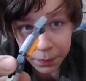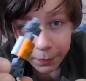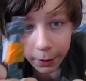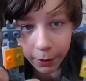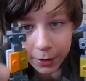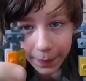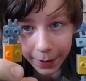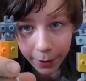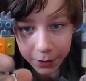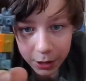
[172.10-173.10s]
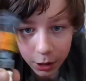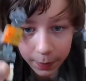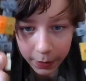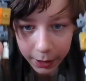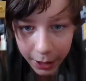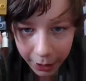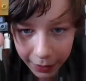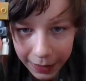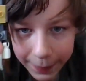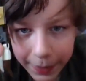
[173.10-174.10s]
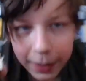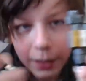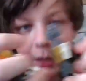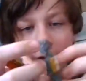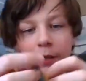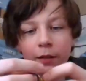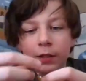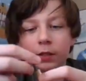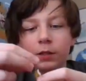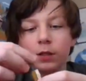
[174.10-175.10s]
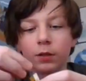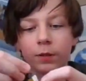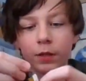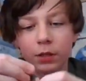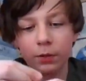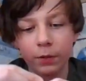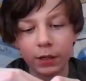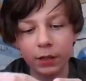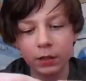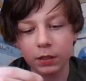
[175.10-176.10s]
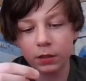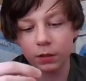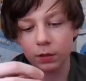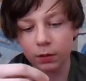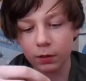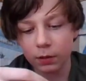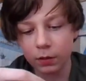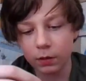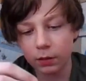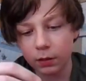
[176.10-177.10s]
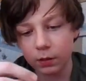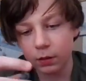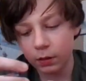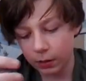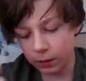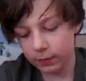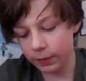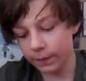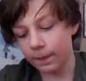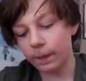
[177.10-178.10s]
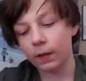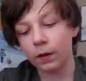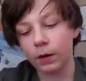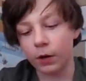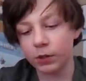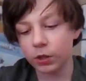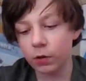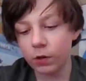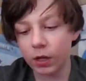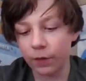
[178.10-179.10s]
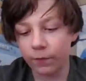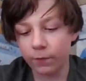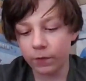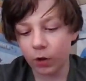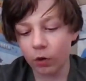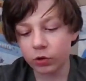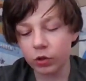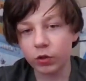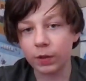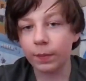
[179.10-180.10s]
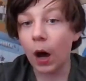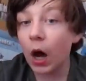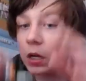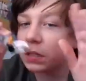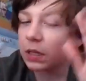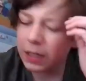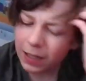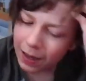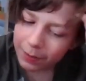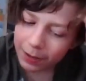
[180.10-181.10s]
Also, my nose has just been killing me in the recent weeks. Yeah. Also, you can pause anytime you